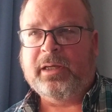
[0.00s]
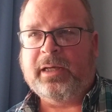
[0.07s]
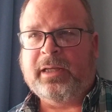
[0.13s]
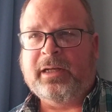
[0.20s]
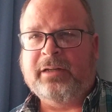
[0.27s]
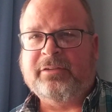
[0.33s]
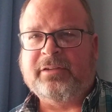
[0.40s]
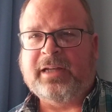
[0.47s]

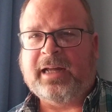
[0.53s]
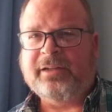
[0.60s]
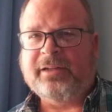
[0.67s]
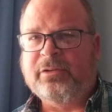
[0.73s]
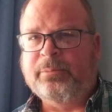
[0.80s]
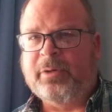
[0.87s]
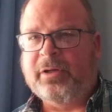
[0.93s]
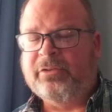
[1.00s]
And it's
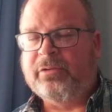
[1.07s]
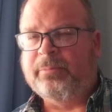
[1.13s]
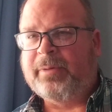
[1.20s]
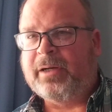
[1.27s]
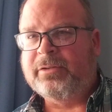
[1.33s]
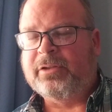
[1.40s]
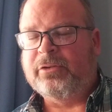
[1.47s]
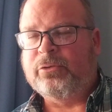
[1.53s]
so much
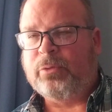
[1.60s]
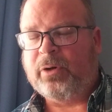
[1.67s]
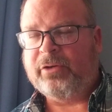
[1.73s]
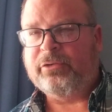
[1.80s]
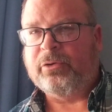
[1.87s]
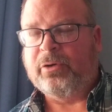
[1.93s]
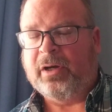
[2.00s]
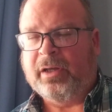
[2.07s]
about the
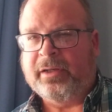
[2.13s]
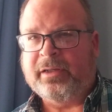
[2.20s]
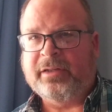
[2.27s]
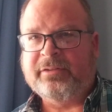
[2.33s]
treasure hunt.